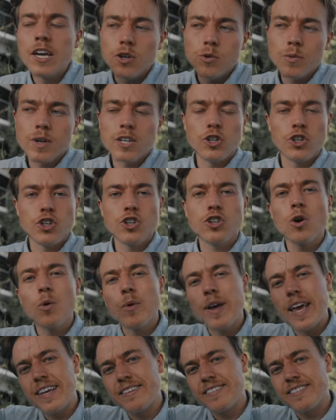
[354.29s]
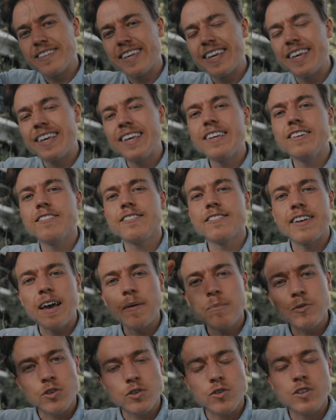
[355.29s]
you can showcase key
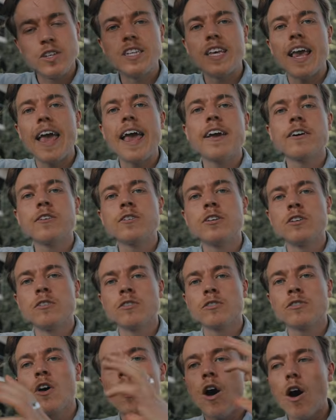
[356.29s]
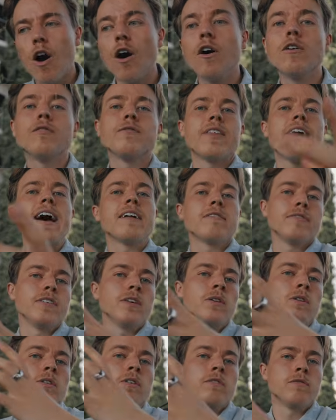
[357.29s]
steps or key areas of that
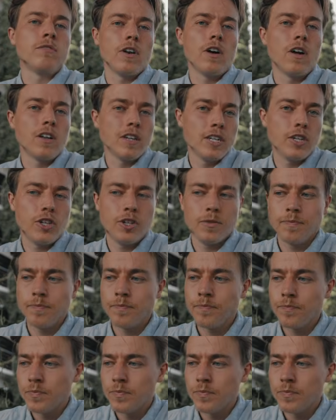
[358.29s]
field of knowledge.